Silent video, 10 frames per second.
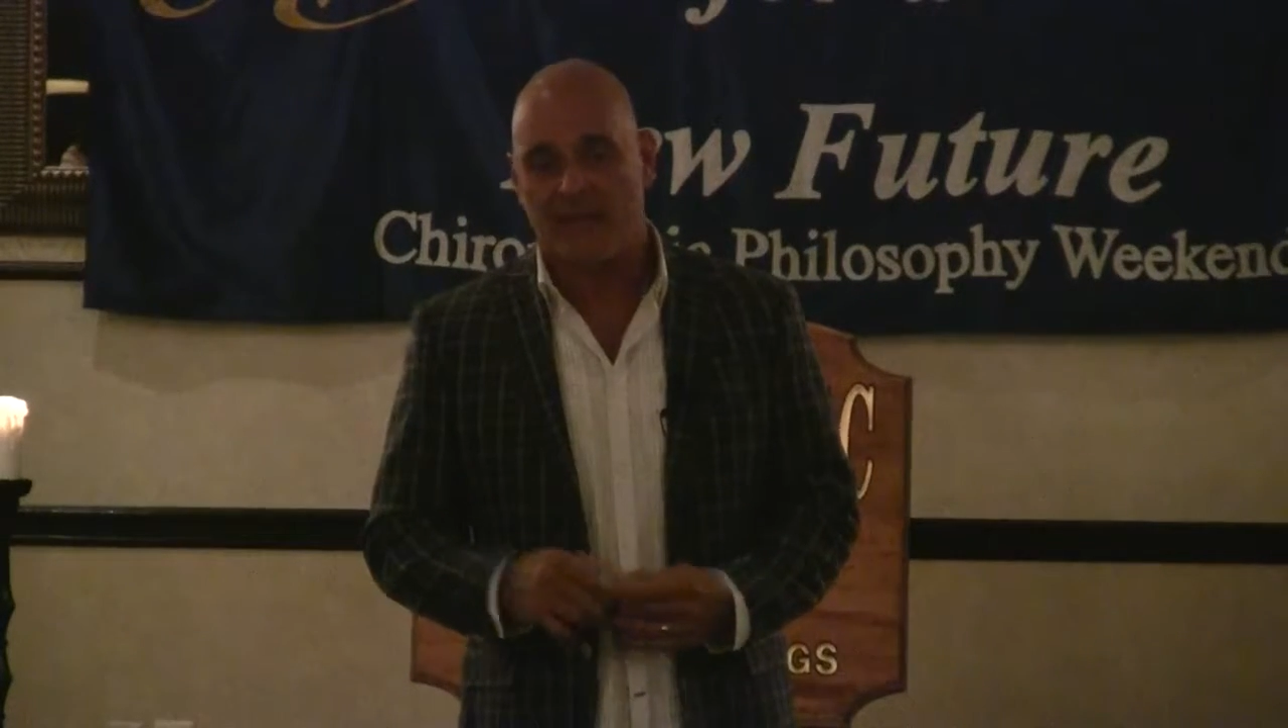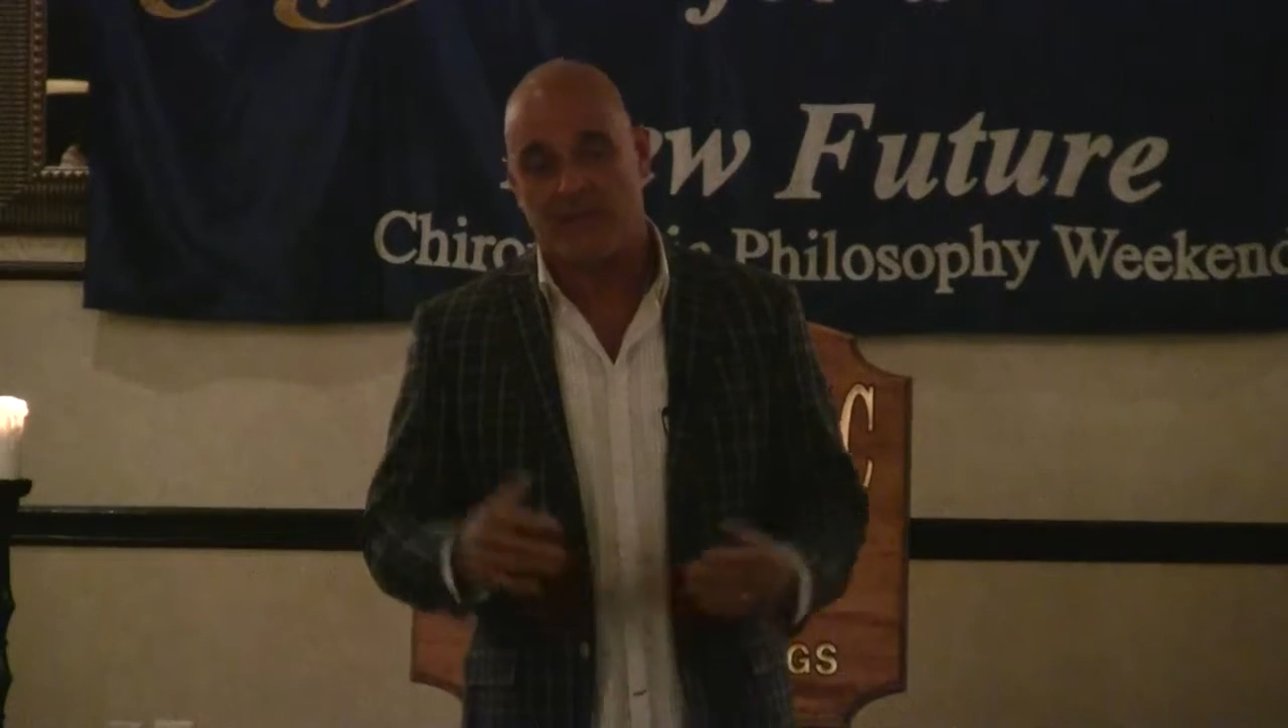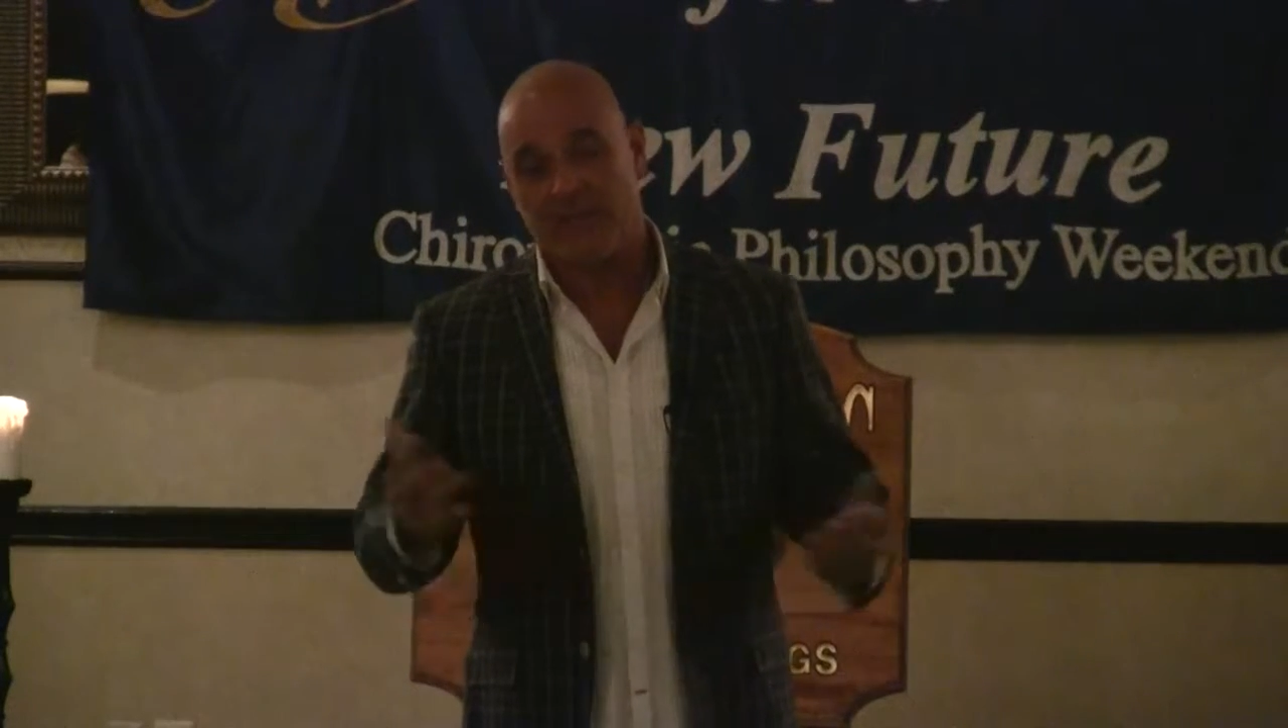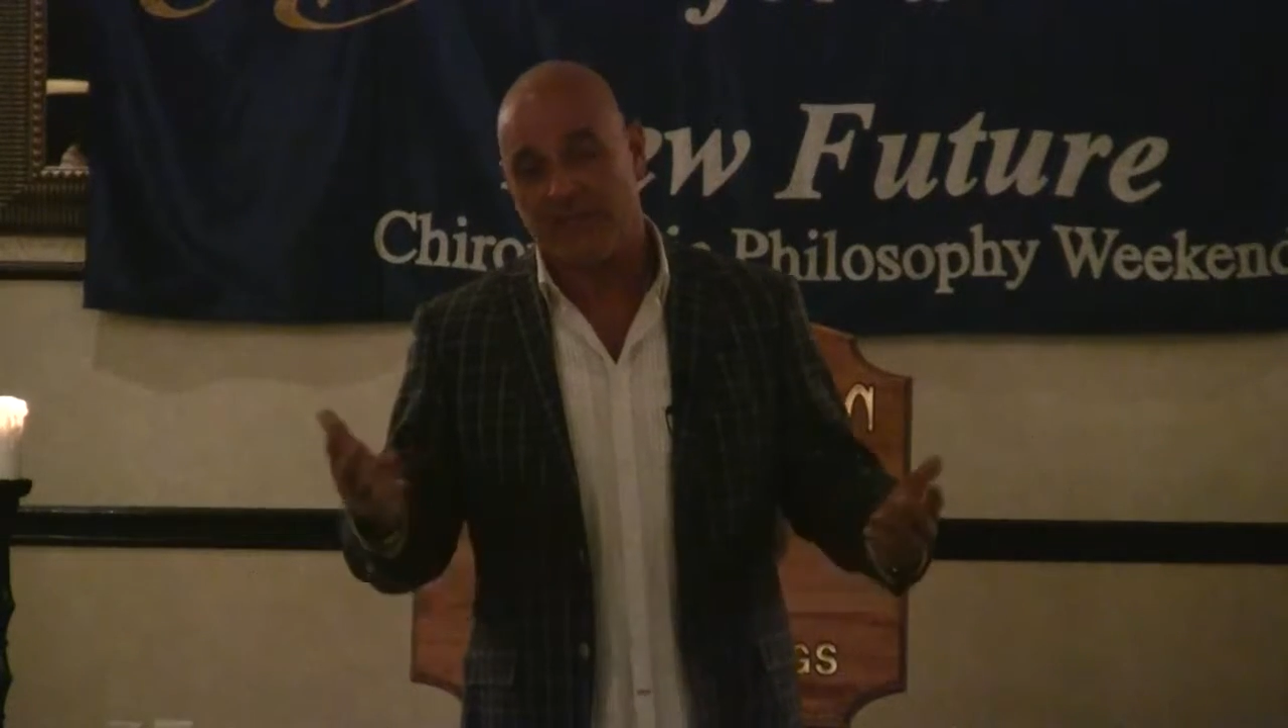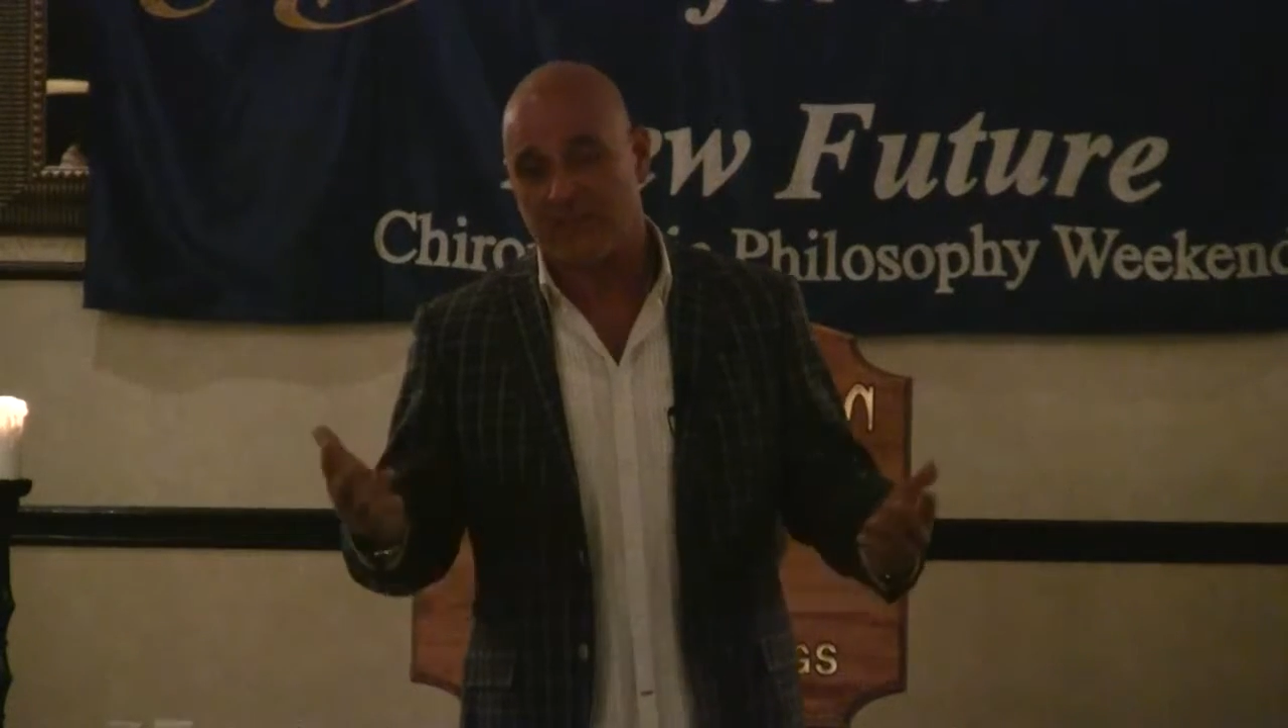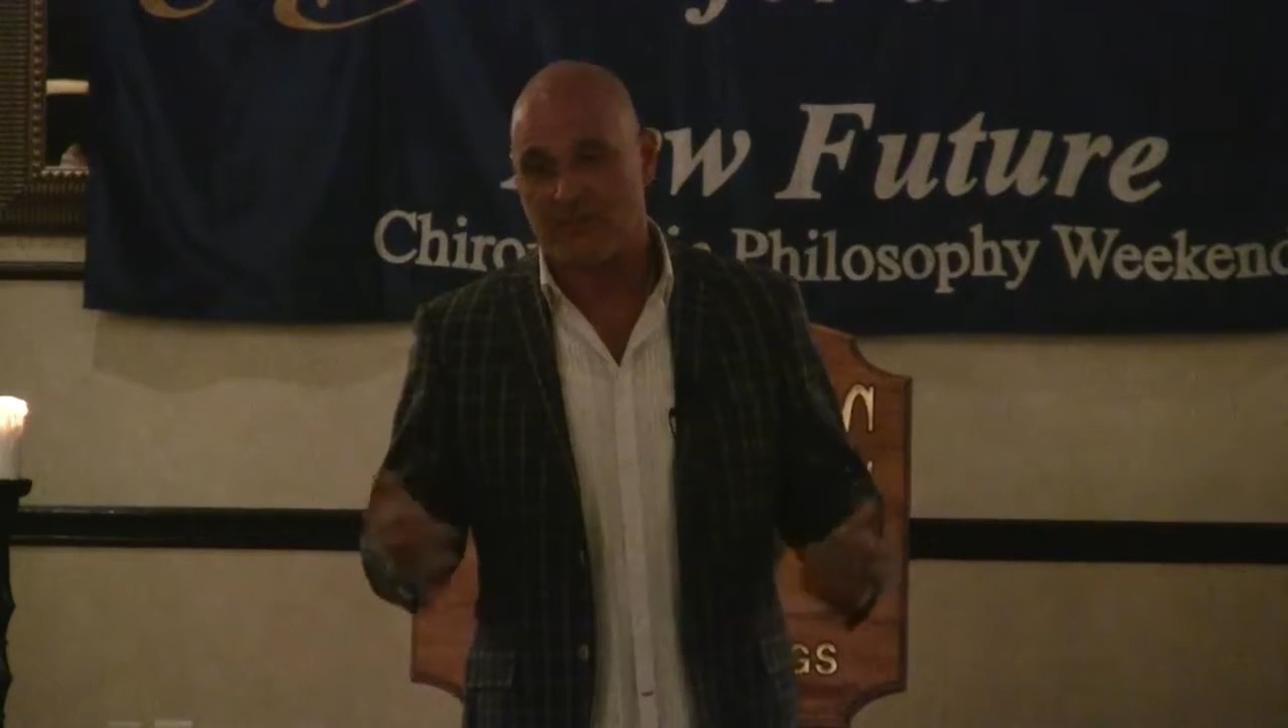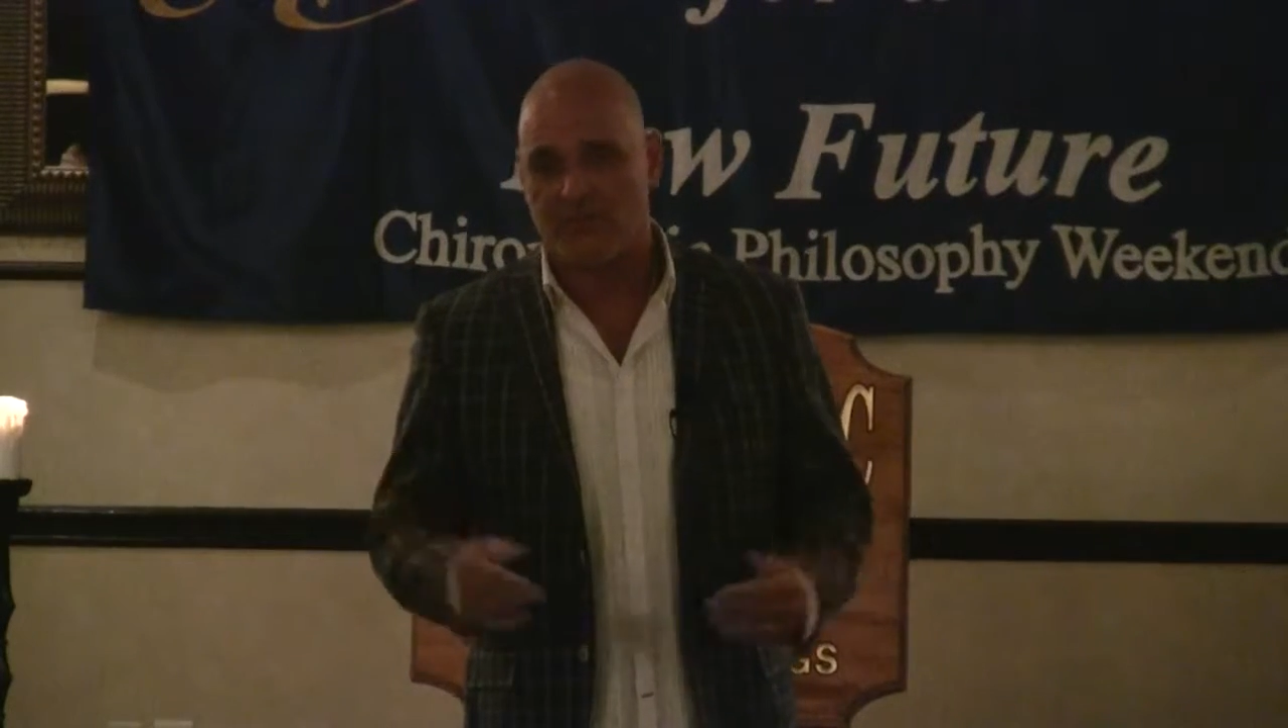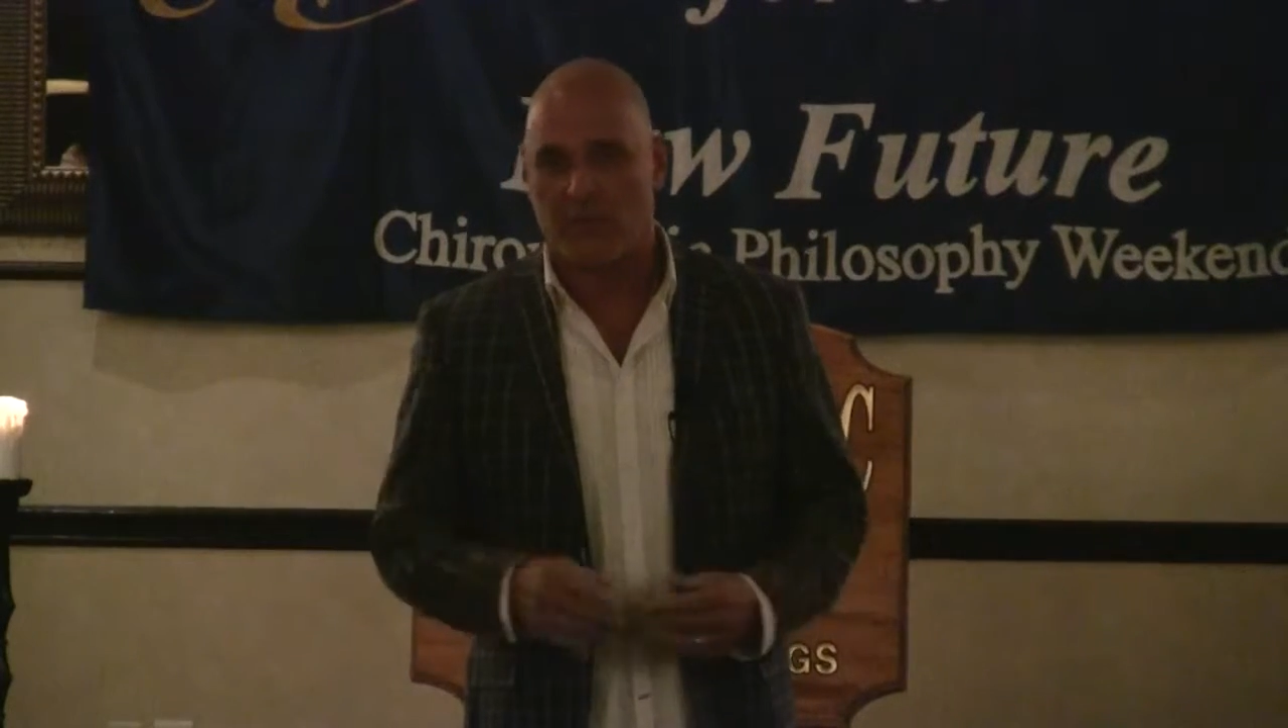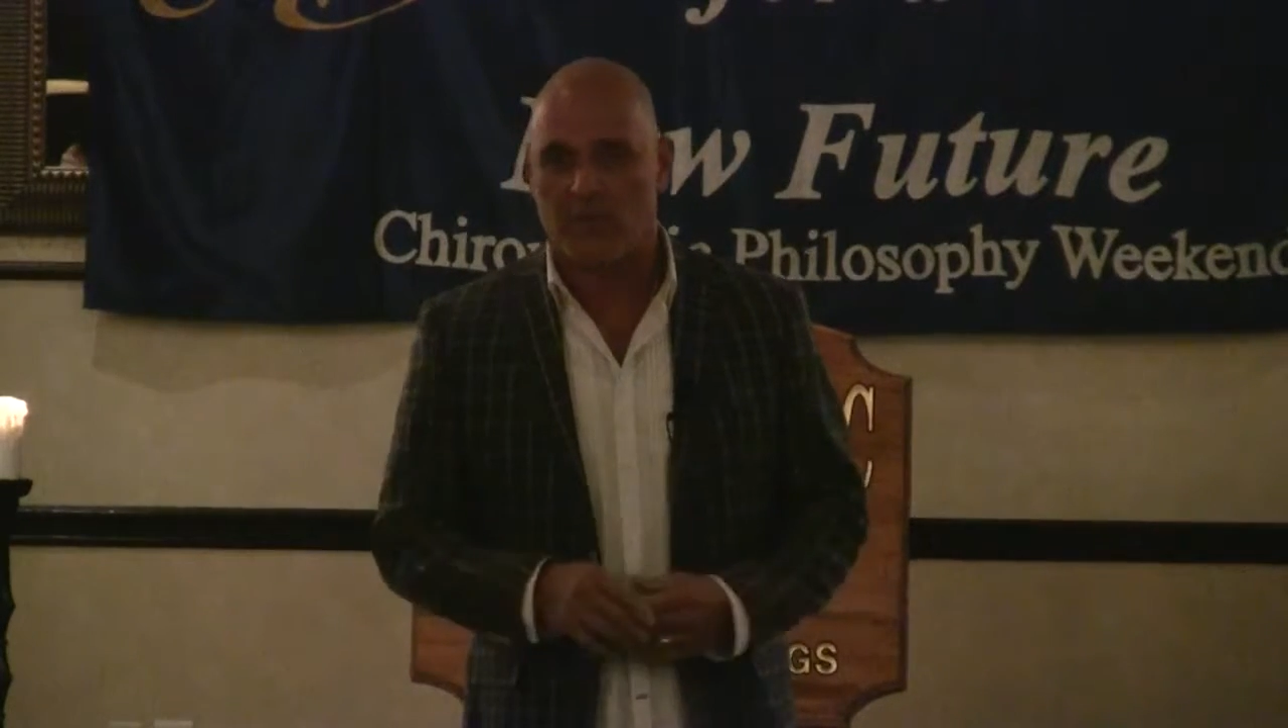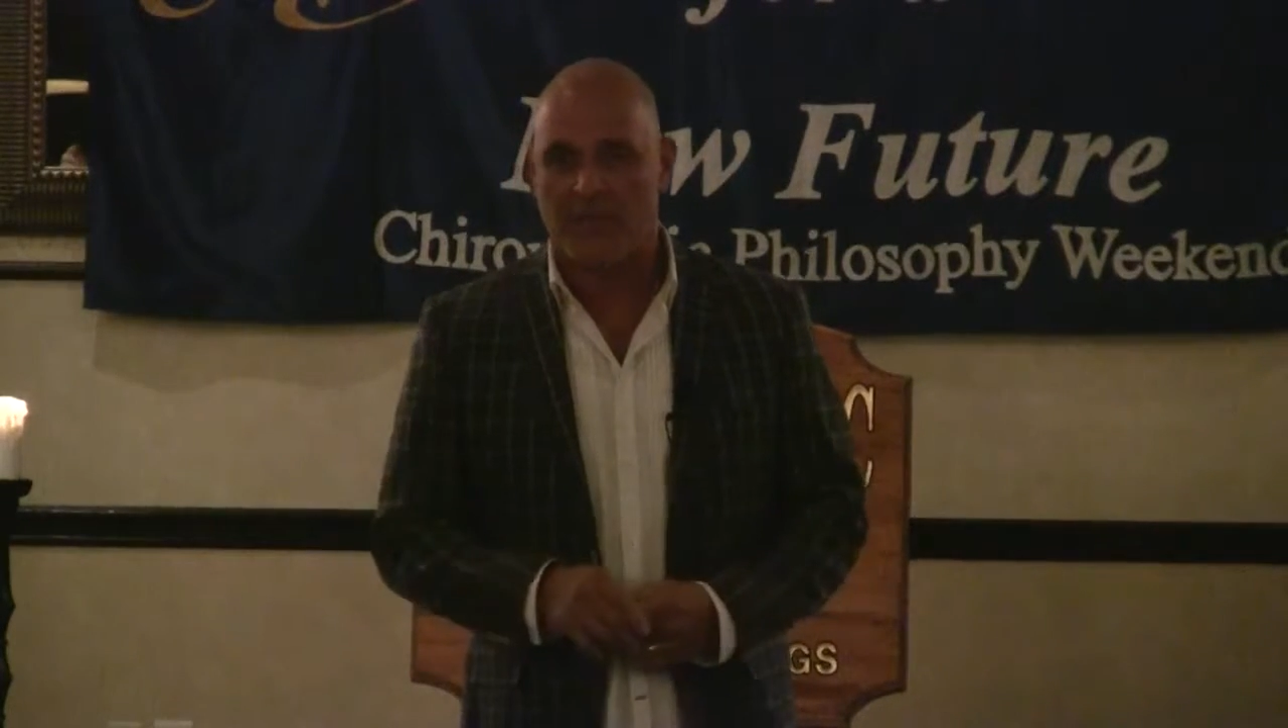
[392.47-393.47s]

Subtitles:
because I guess they're full